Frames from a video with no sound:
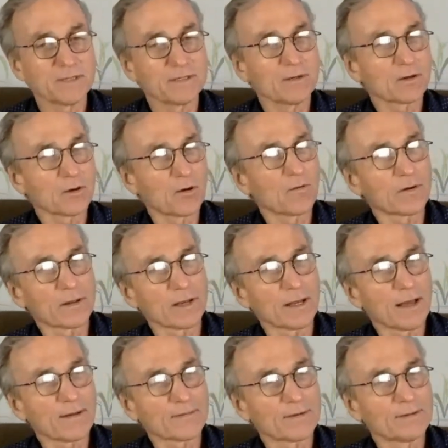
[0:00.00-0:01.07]
look over to the
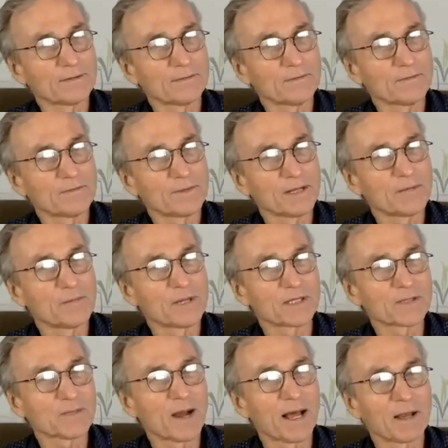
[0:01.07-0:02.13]
left and get a big
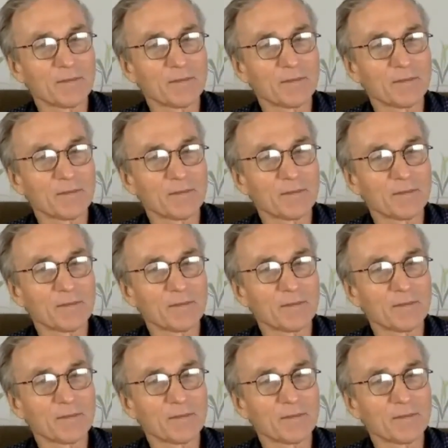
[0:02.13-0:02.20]
smile on my